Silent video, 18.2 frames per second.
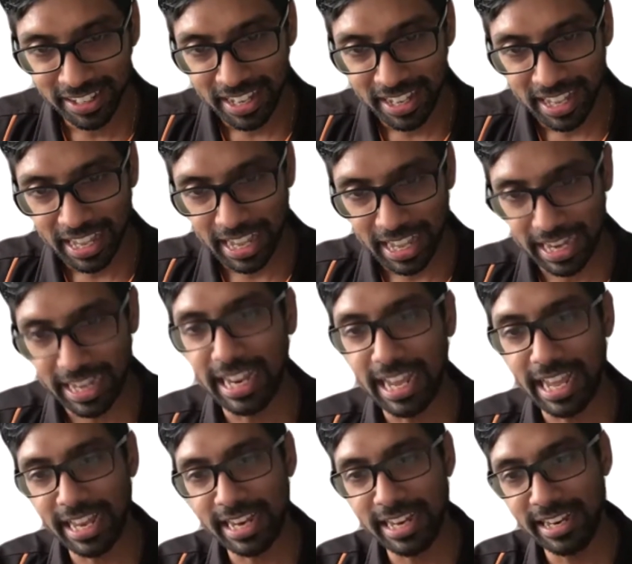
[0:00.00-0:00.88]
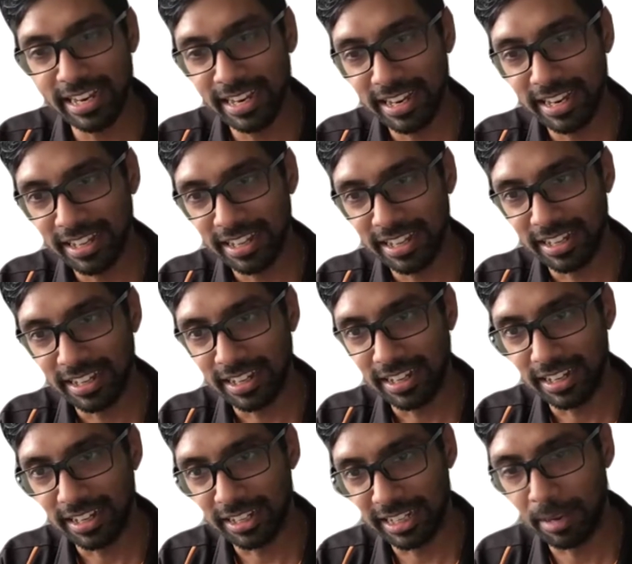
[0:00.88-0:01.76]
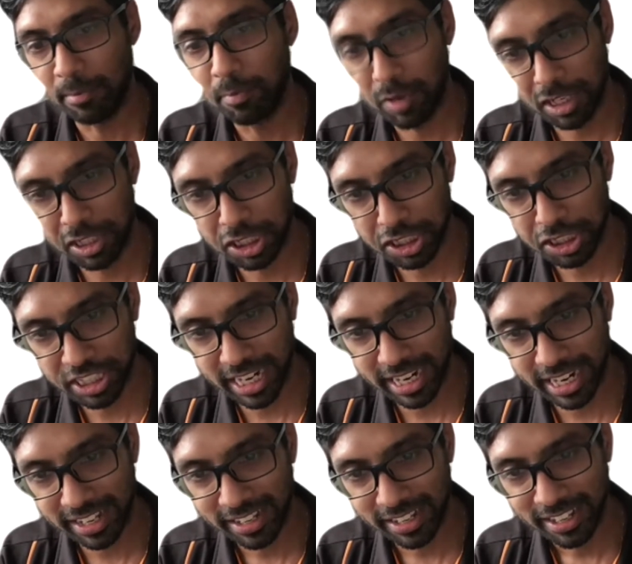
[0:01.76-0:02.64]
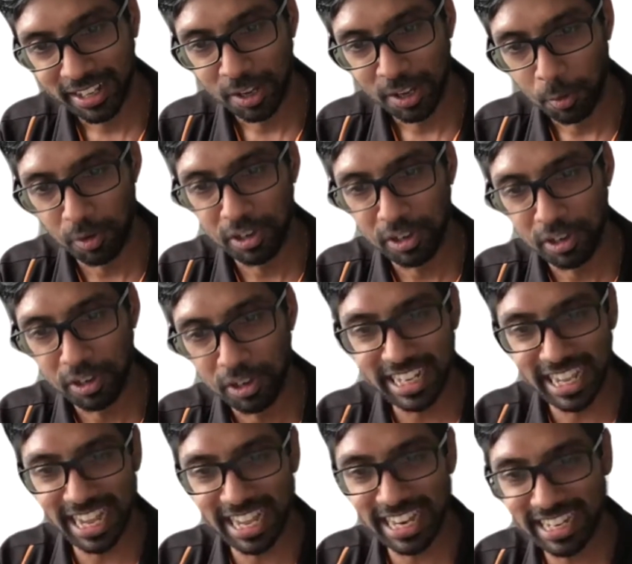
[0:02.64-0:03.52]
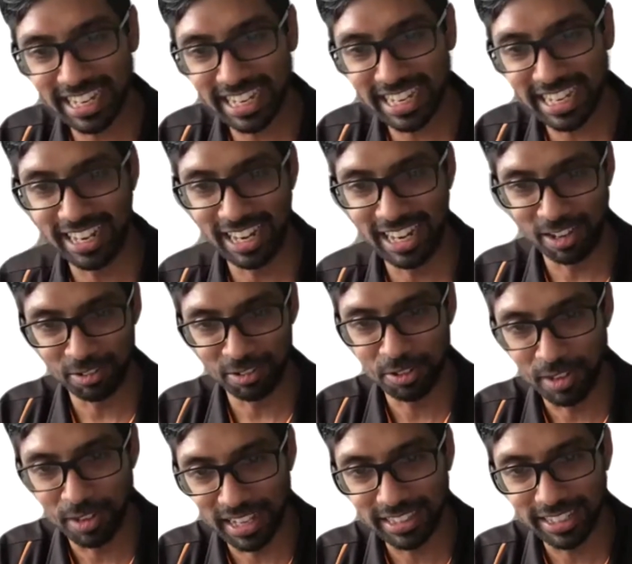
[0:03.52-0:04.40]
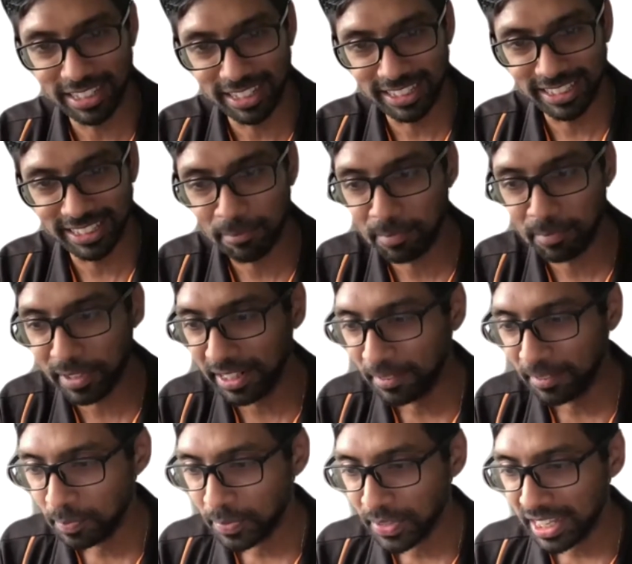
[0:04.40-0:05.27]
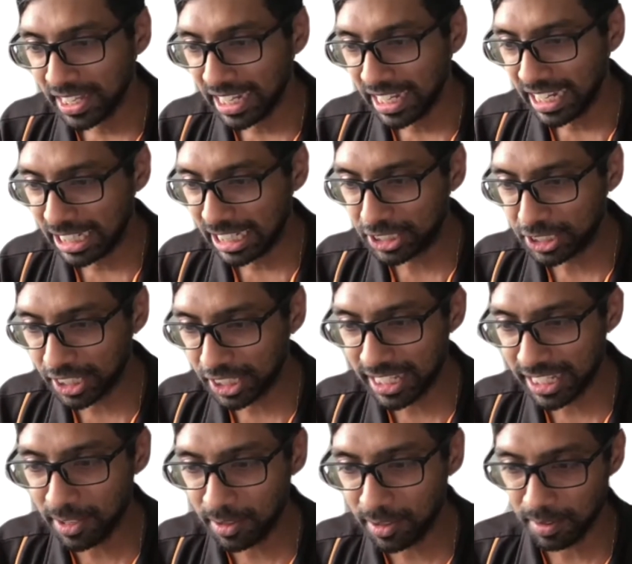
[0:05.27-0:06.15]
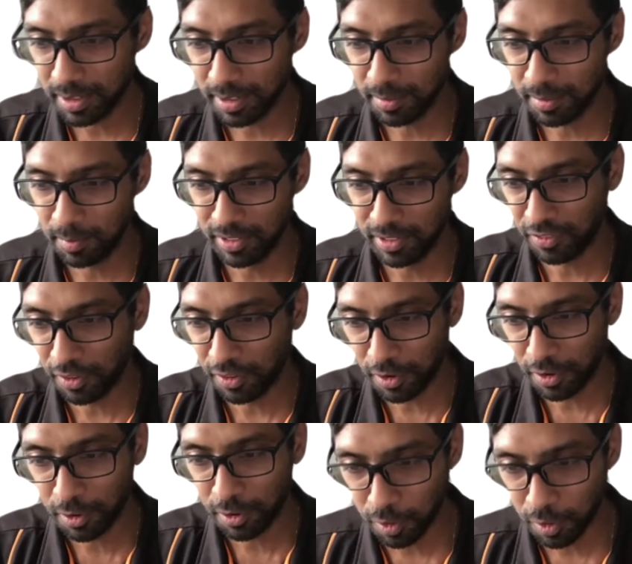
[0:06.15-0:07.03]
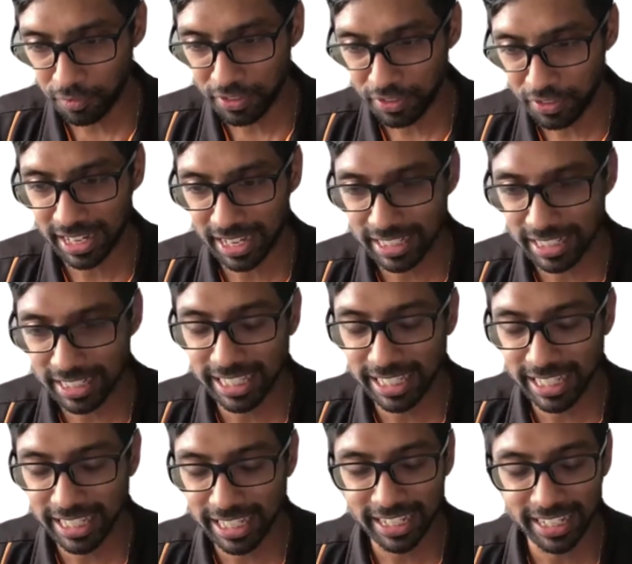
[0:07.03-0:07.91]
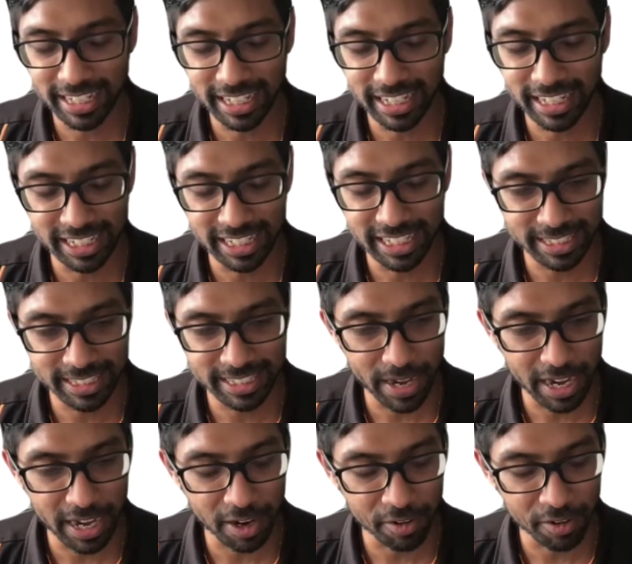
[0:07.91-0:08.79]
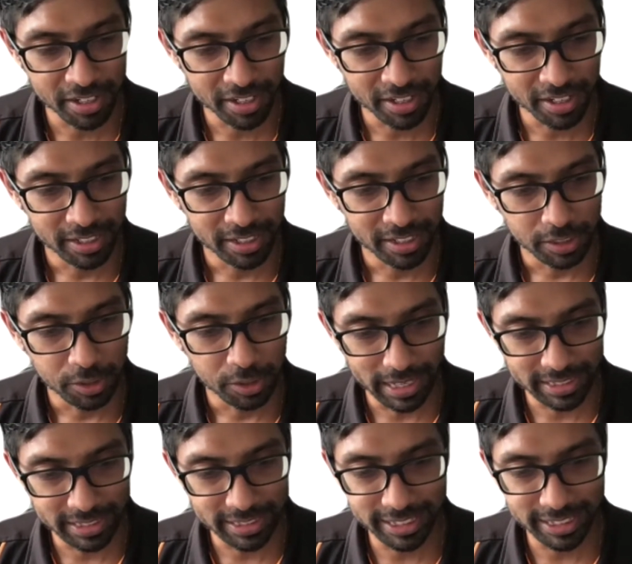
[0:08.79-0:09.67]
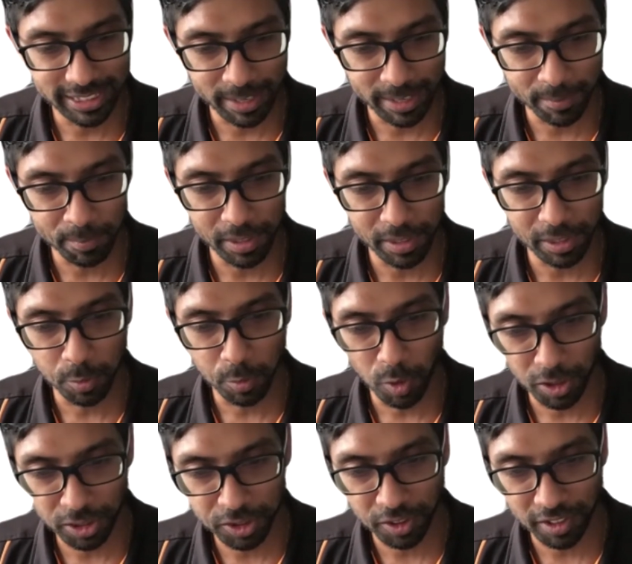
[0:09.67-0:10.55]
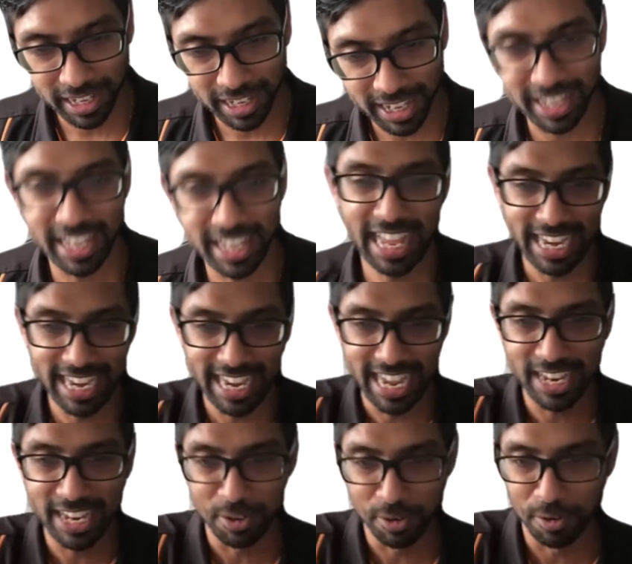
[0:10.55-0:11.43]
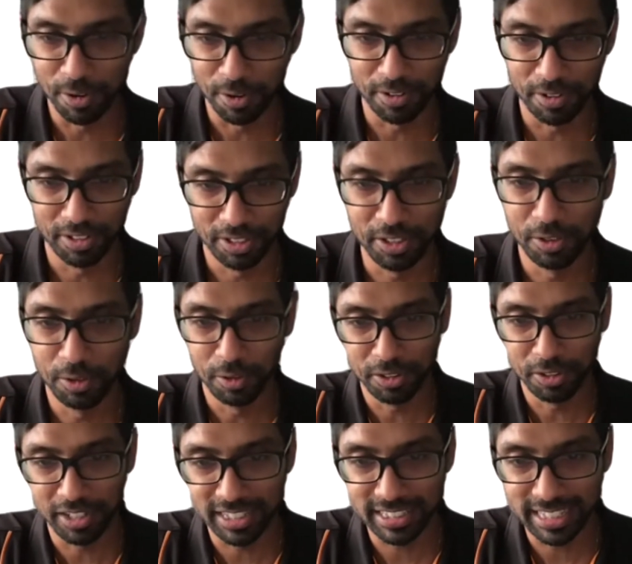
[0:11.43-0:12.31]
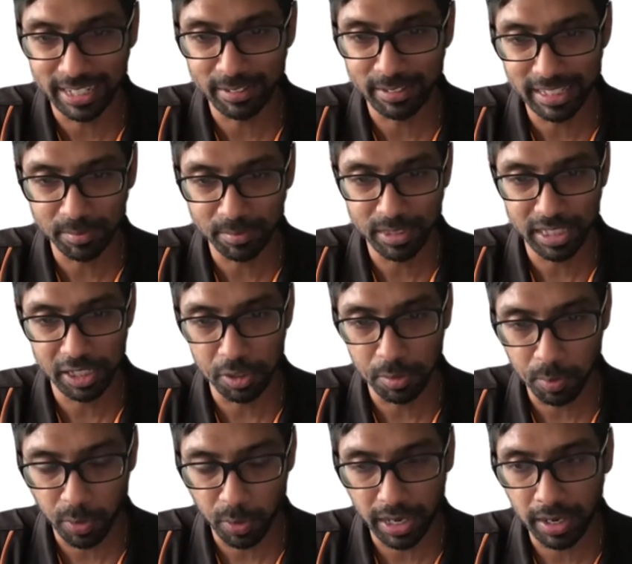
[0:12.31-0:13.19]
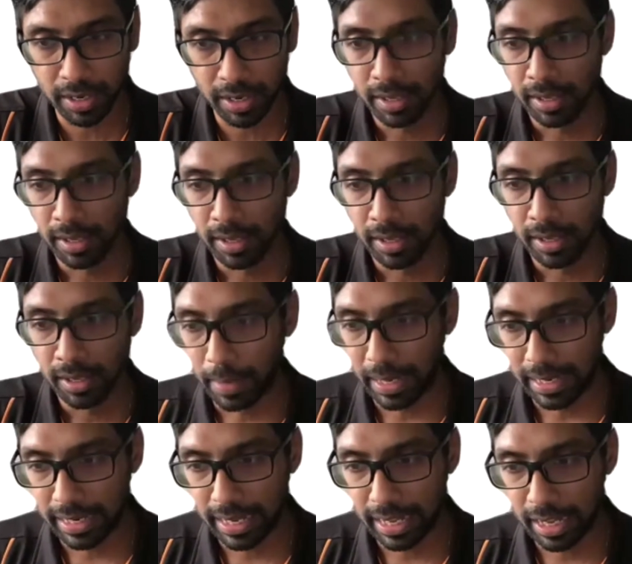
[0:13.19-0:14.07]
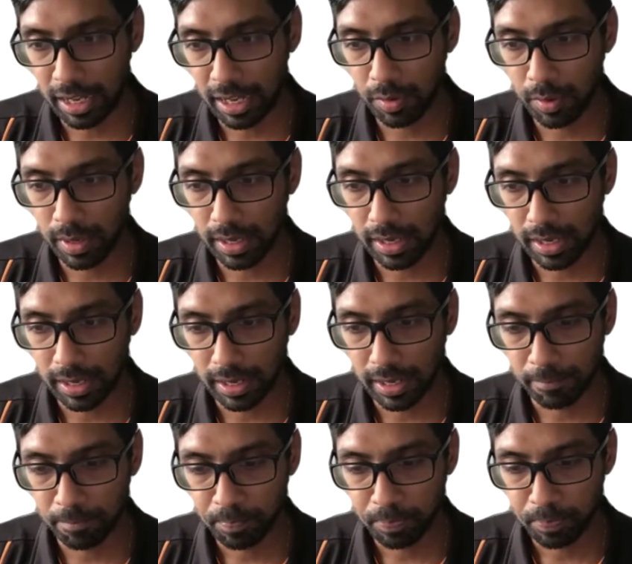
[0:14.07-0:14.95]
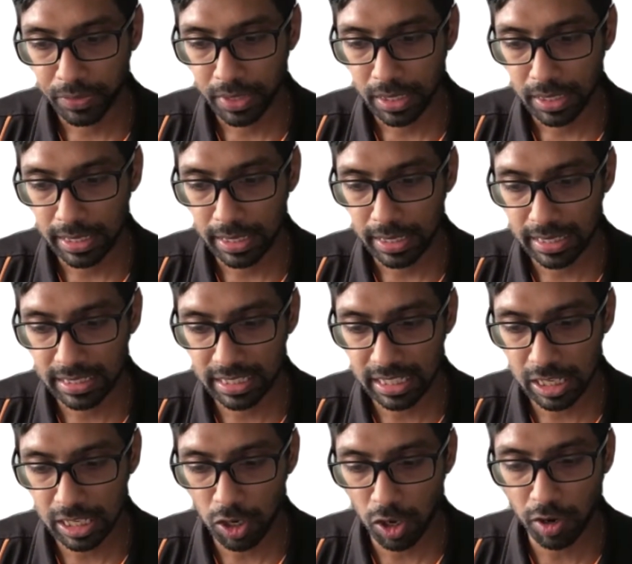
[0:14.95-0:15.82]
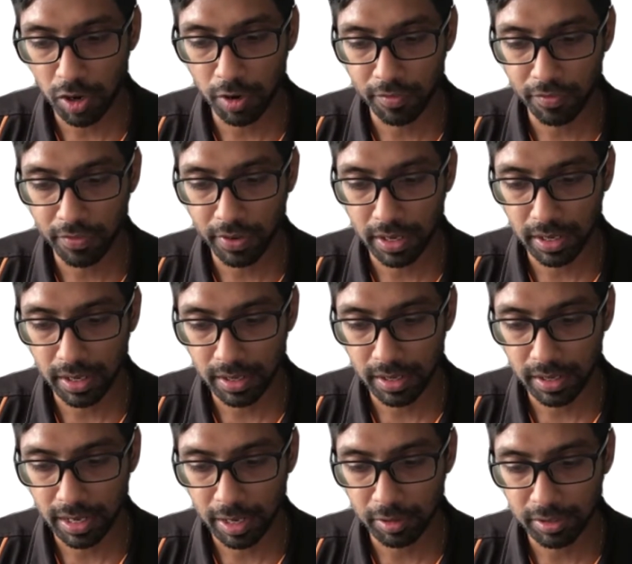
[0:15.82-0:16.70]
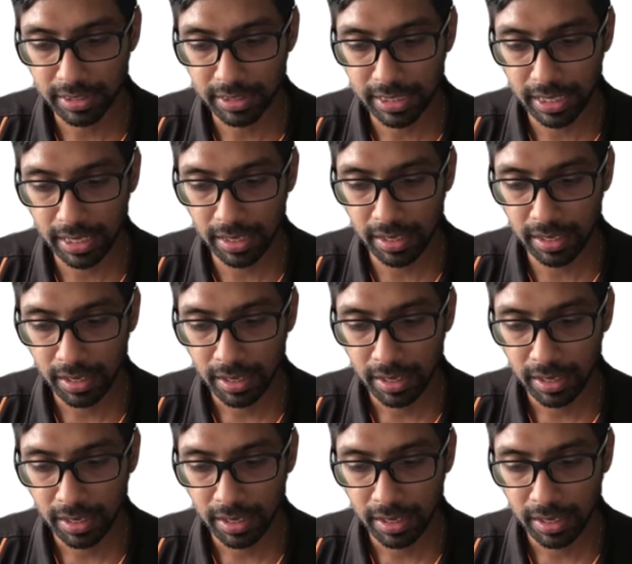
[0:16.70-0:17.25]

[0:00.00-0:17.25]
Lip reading: and then a temperature check. Only then they are allowed to enter the temple. Initially, before COVID-19, it is about you enter the temple, you wash your leg, and then you go to the sanctums and you pray. But now there is a lot of I would say